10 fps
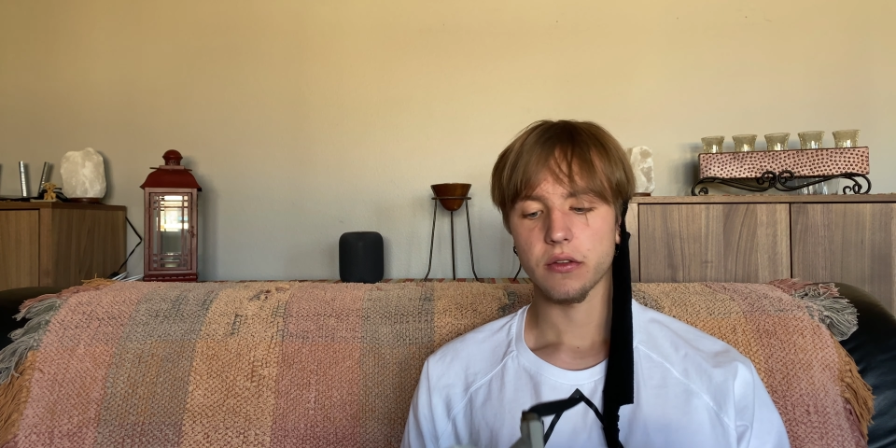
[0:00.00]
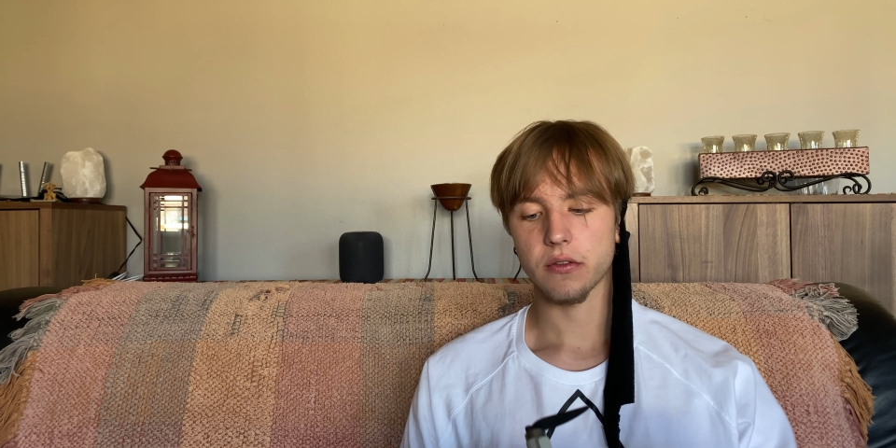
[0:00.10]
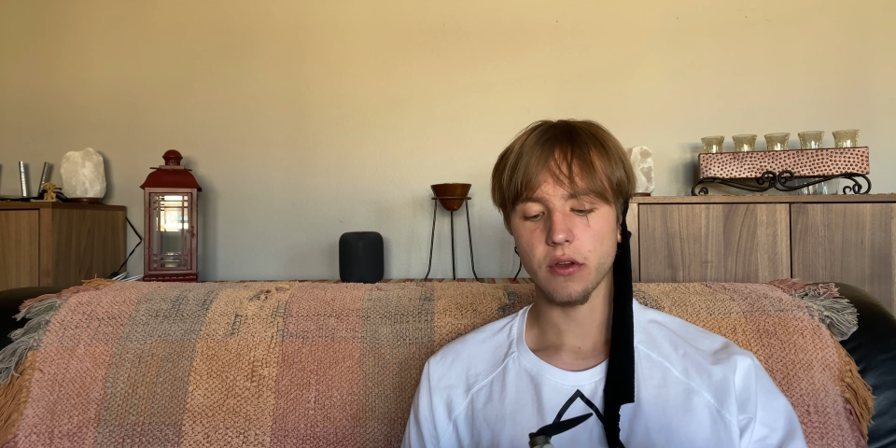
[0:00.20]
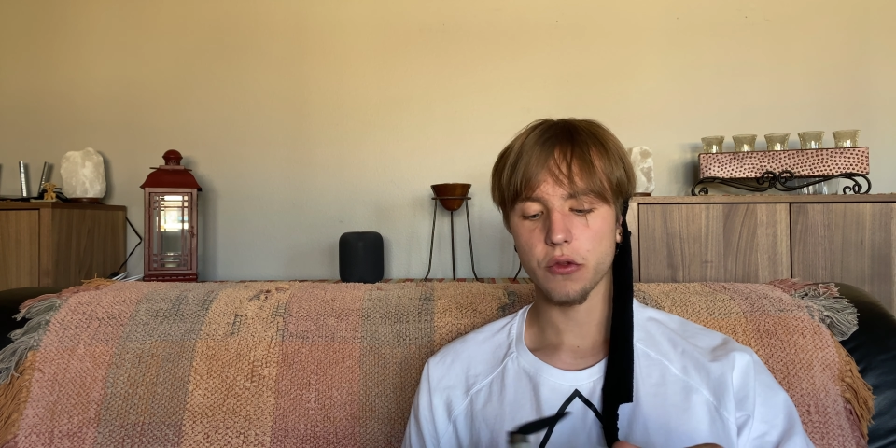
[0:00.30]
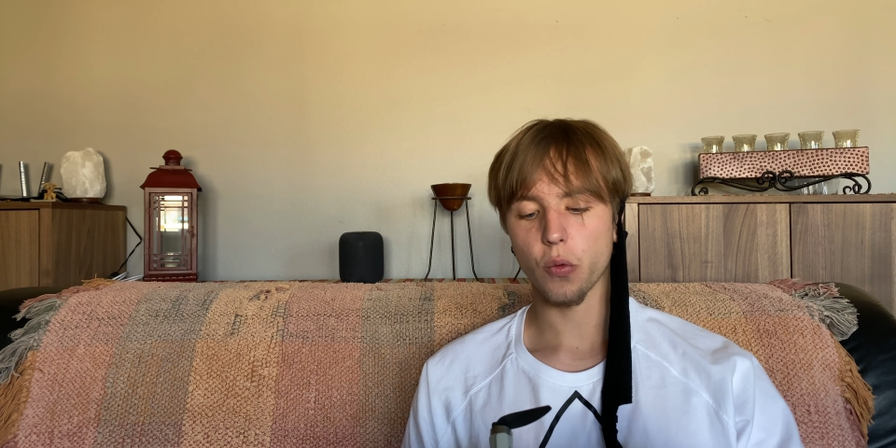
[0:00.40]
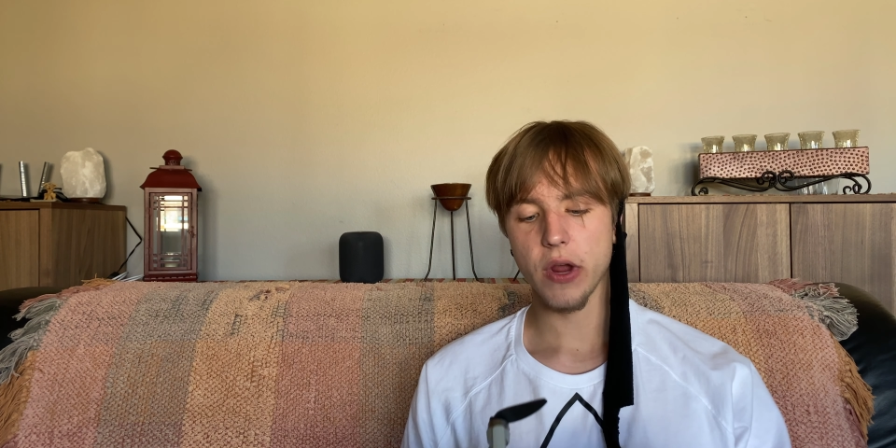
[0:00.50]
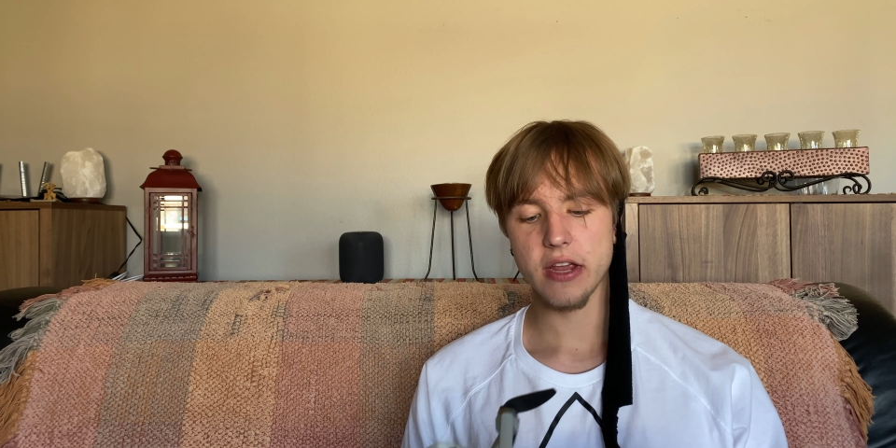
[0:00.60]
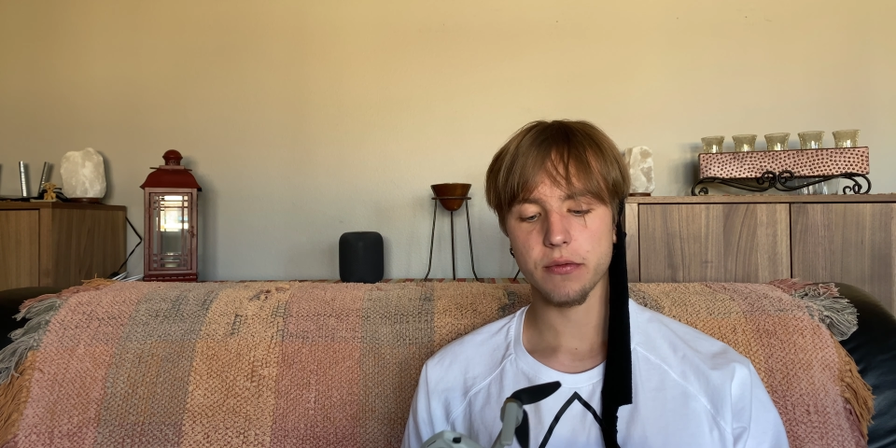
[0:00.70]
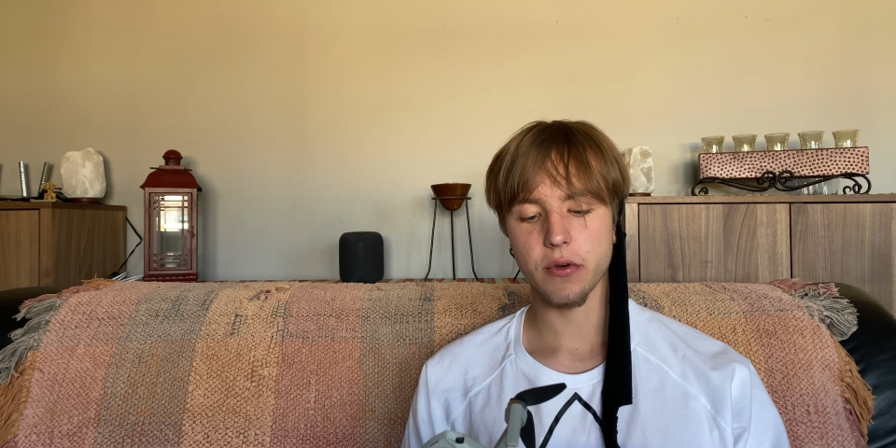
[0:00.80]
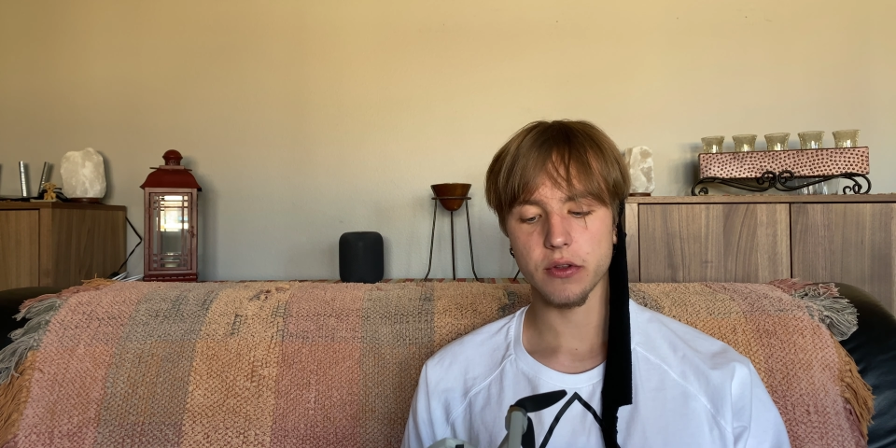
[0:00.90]
So the way
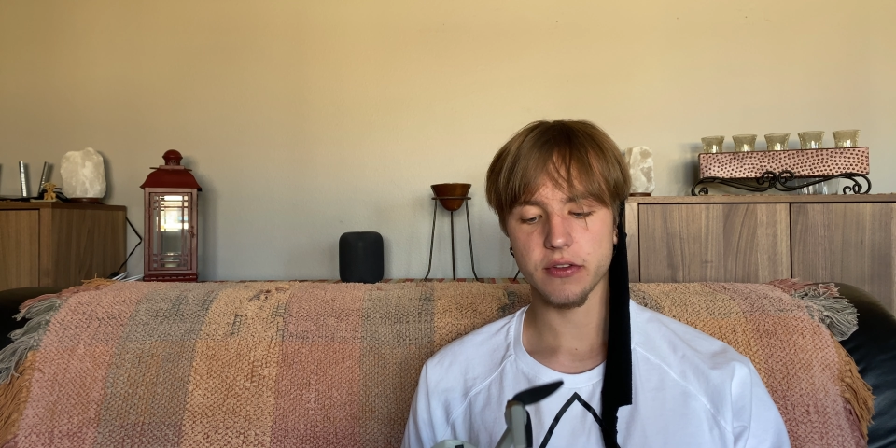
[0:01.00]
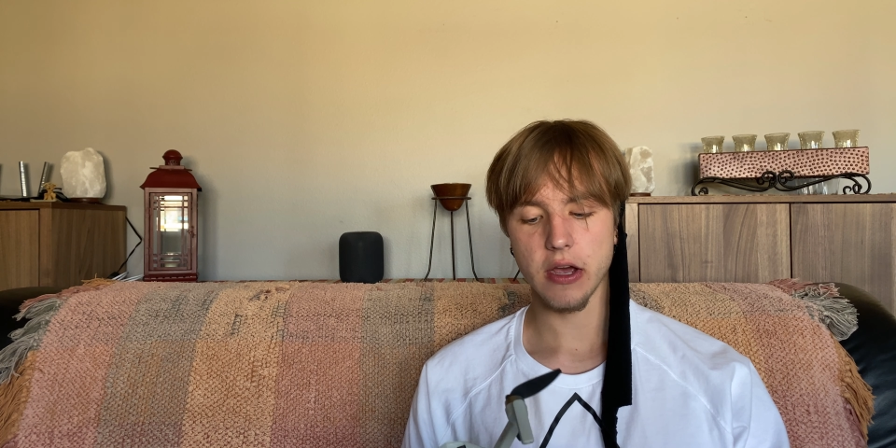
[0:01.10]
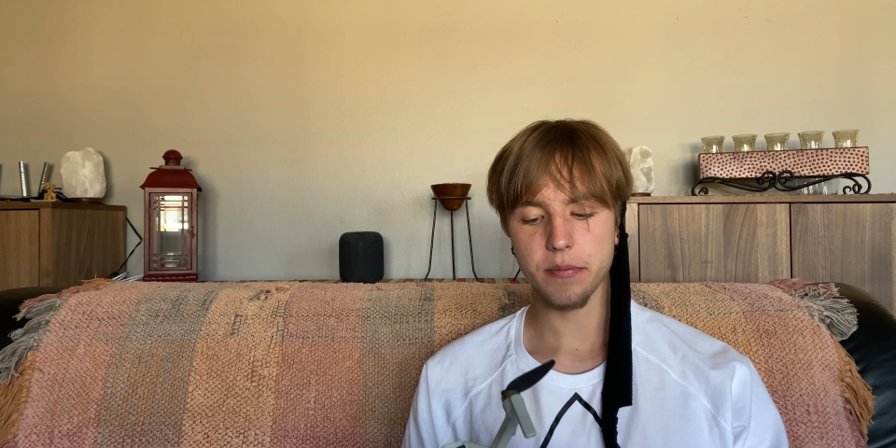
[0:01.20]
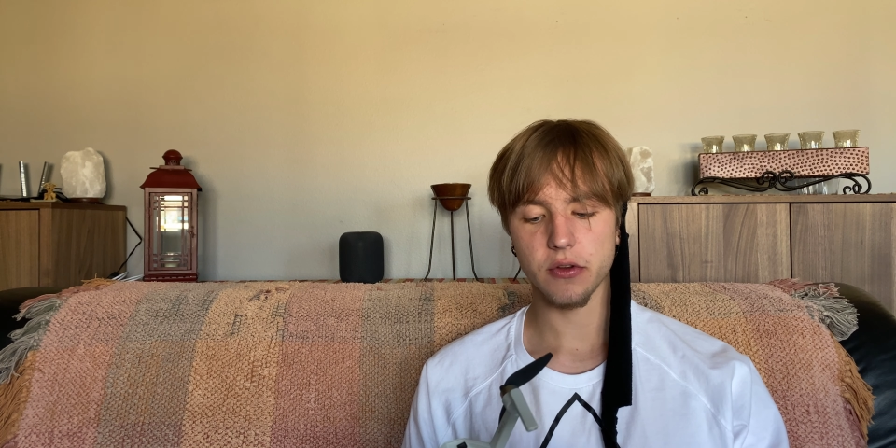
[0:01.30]
it folds up,